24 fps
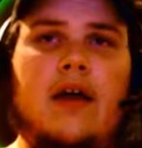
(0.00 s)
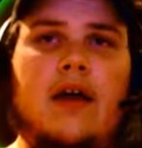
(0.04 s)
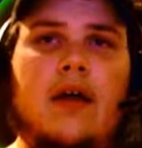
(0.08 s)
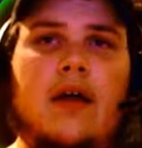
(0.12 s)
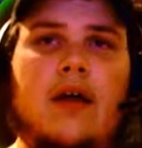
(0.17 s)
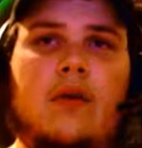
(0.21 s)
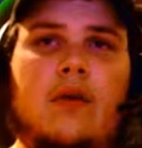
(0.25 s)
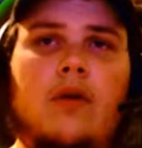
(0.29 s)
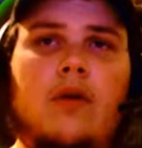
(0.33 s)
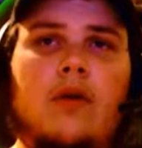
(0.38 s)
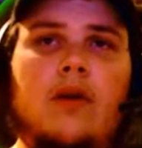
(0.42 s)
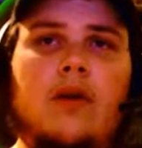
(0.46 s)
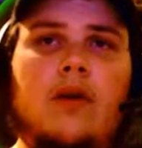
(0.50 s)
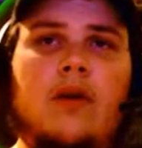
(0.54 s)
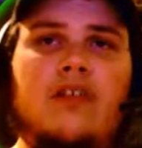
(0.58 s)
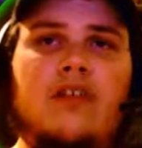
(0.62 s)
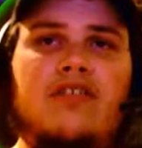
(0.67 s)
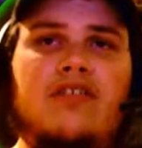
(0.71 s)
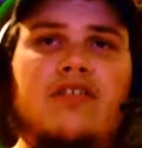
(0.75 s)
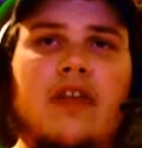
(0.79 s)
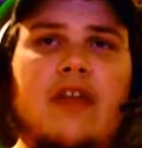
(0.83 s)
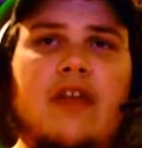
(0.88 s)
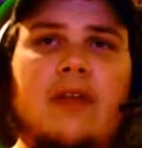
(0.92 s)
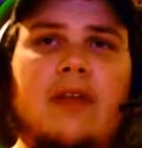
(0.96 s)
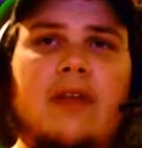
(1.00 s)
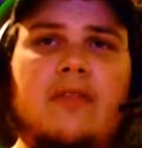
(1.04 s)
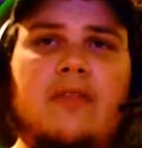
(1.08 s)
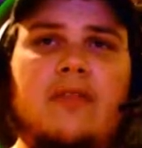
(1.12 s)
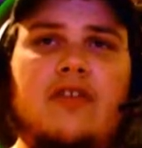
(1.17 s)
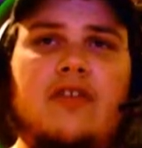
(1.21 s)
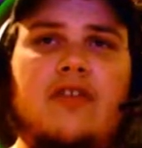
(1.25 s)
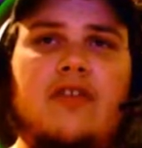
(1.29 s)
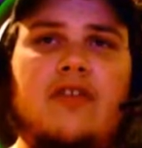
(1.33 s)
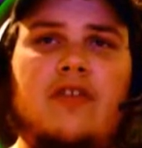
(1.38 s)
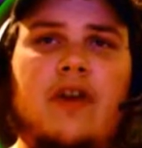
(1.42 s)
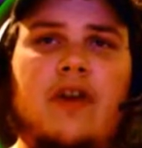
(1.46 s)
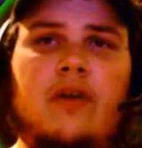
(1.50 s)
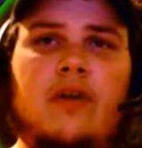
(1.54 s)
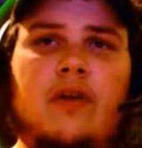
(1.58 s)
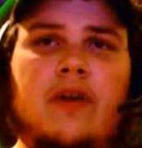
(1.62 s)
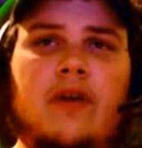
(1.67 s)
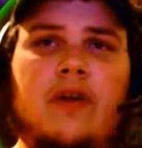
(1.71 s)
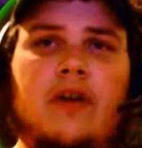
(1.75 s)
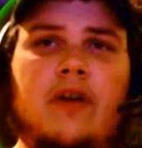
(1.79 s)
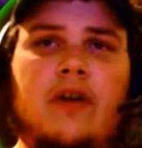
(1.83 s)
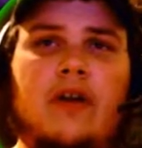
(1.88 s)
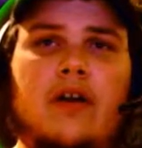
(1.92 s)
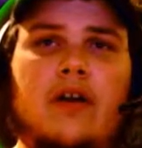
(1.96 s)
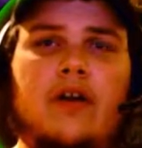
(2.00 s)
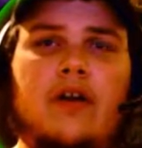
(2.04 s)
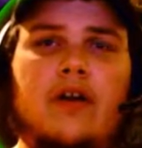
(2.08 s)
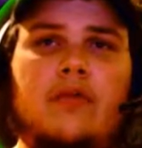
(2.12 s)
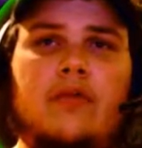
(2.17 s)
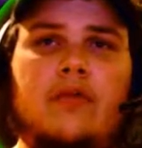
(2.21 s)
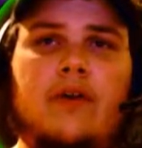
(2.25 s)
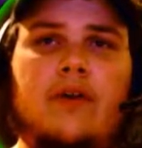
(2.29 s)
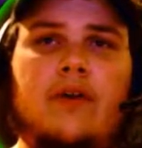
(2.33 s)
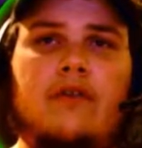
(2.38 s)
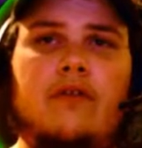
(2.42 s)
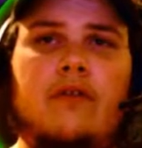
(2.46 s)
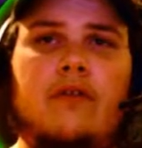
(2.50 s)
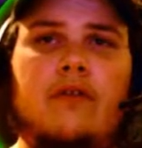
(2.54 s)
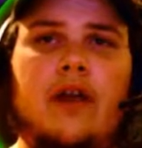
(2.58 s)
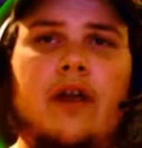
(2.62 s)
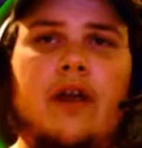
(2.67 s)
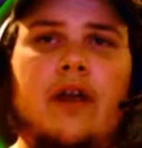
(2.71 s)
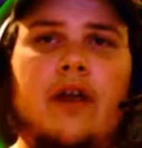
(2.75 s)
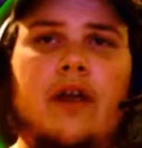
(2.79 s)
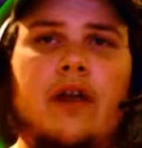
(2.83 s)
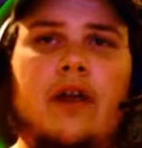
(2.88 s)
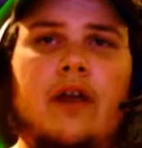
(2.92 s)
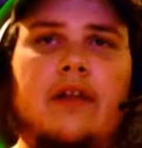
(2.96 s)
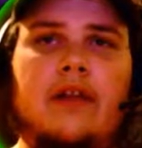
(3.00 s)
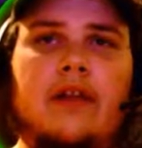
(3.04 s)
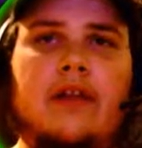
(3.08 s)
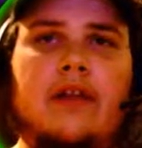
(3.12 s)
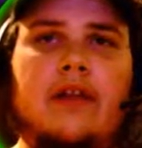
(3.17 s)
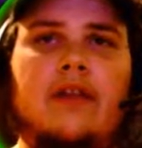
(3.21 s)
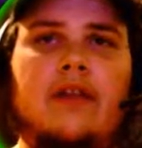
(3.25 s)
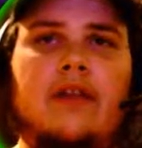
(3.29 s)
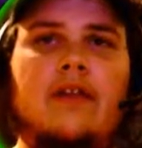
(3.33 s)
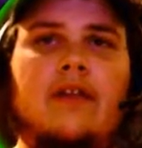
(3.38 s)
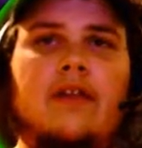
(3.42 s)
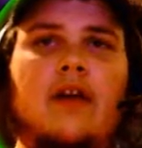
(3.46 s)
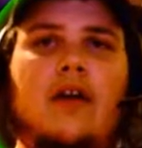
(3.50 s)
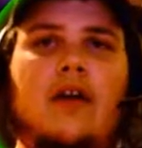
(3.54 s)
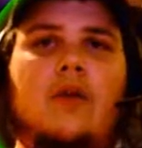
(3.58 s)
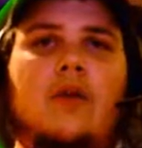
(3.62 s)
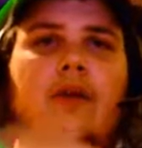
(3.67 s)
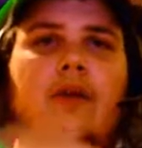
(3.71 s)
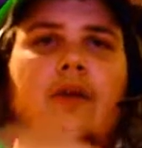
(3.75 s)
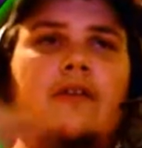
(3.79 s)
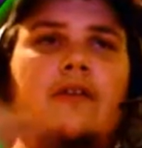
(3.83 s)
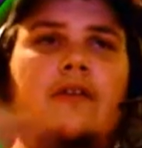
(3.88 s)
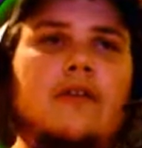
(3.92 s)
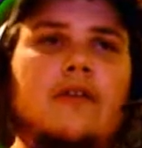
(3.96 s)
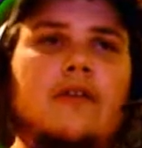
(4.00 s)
we're going to set up this Tailwind here because we really need the Tailwind.